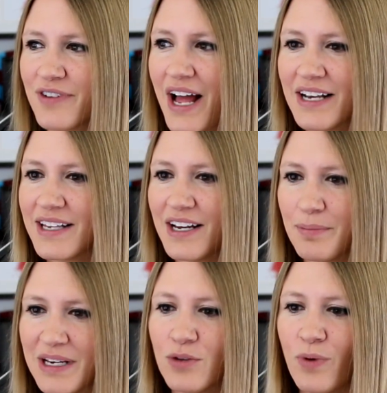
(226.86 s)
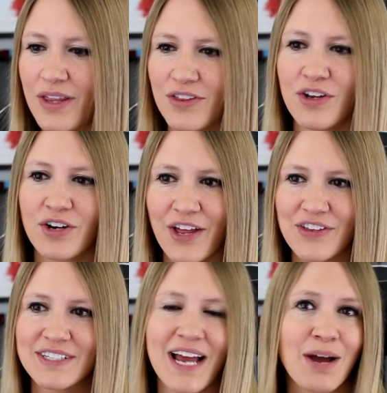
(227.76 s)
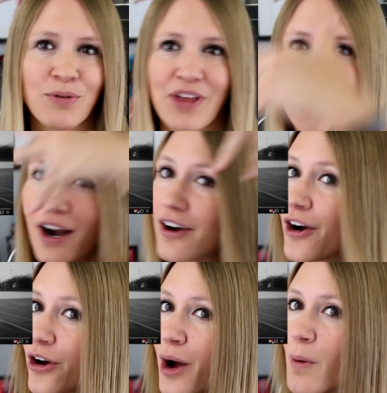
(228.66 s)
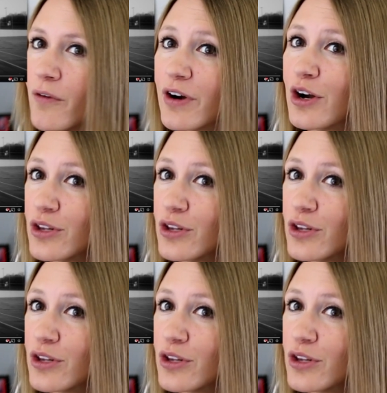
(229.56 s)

I mean the way that they got this guy with the hair come over here,